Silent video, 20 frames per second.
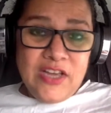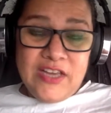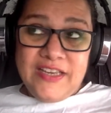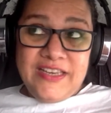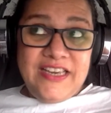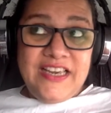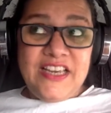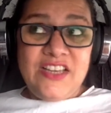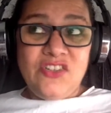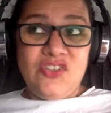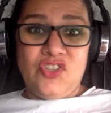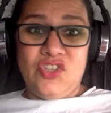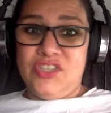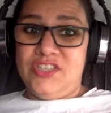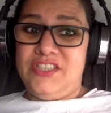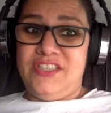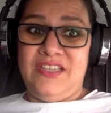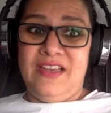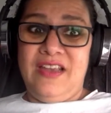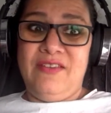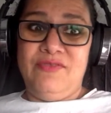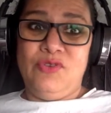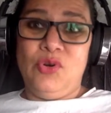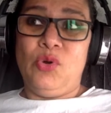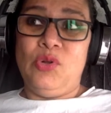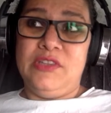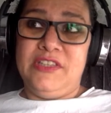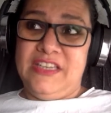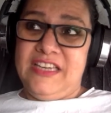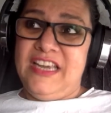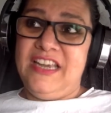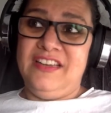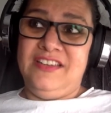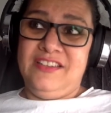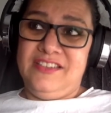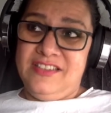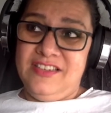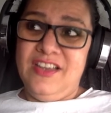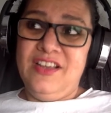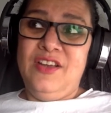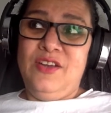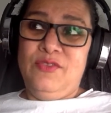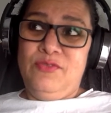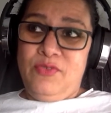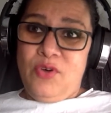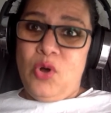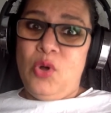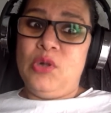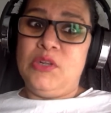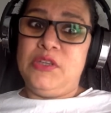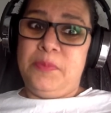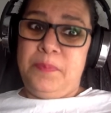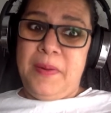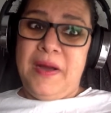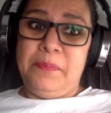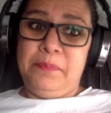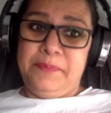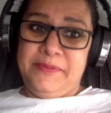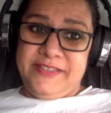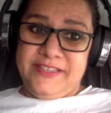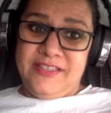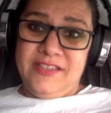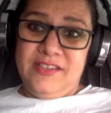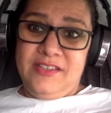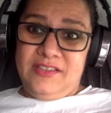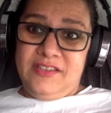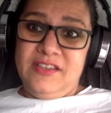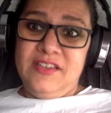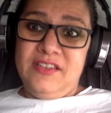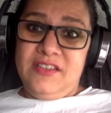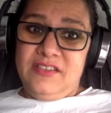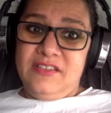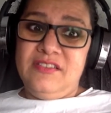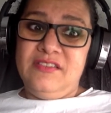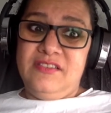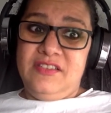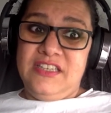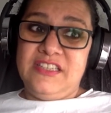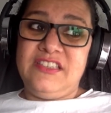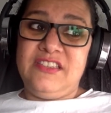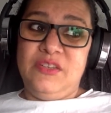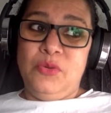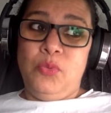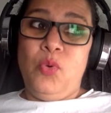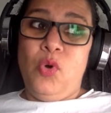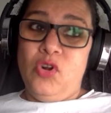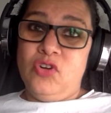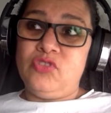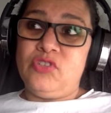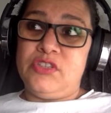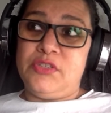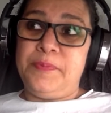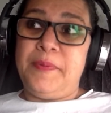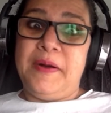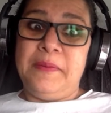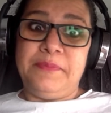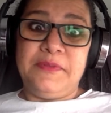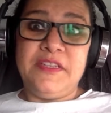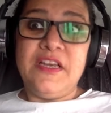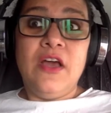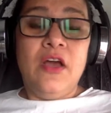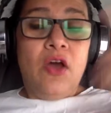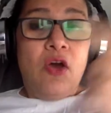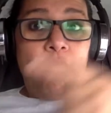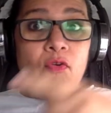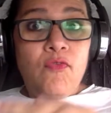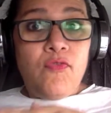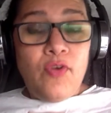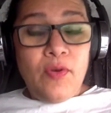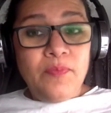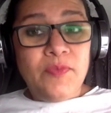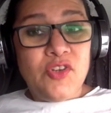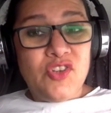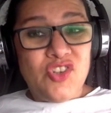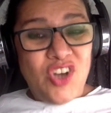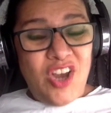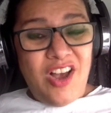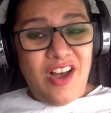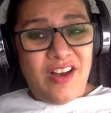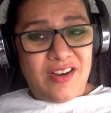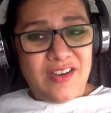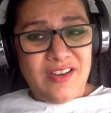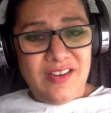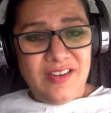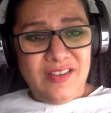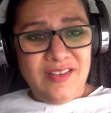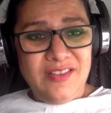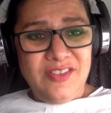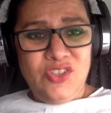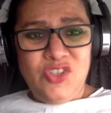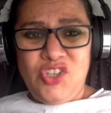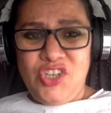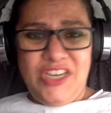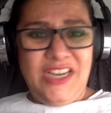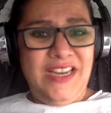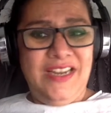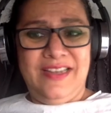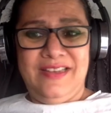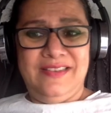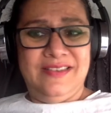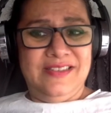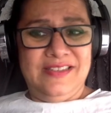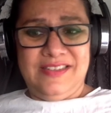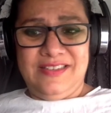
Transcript: He's just saved all the kids, all the pups, the, the walrus pups, from the shark. Jeez.